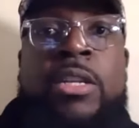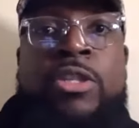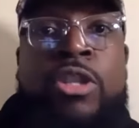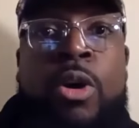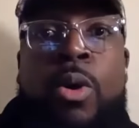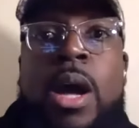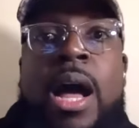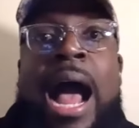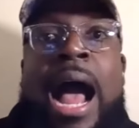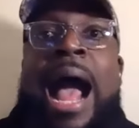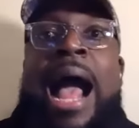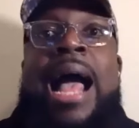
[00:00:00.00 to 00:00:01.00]
And so
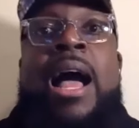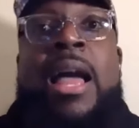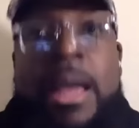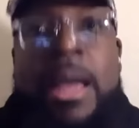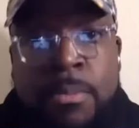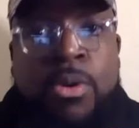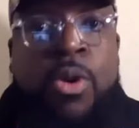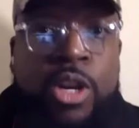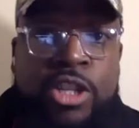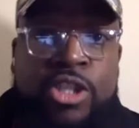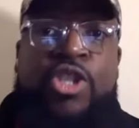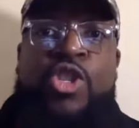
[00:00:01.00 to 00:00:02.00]
I am
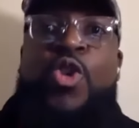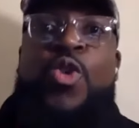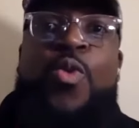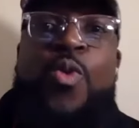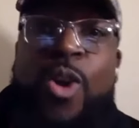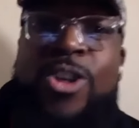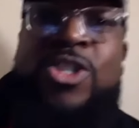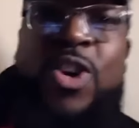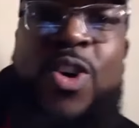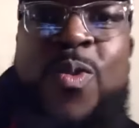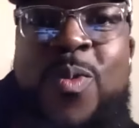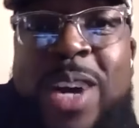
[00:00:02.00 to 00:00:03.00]
going to do
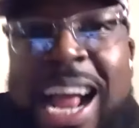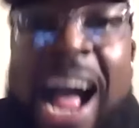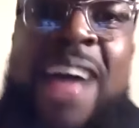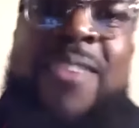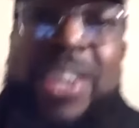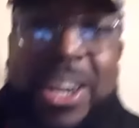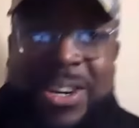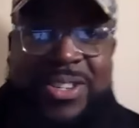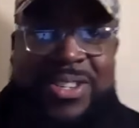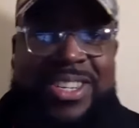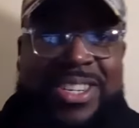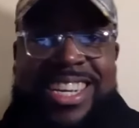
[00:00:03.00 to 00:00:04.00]
also what I've
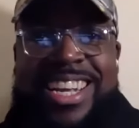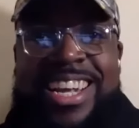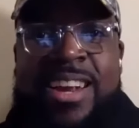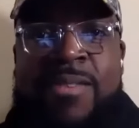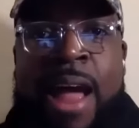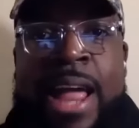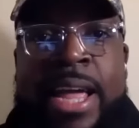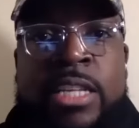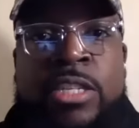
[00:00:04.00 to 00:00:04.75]
learned, right?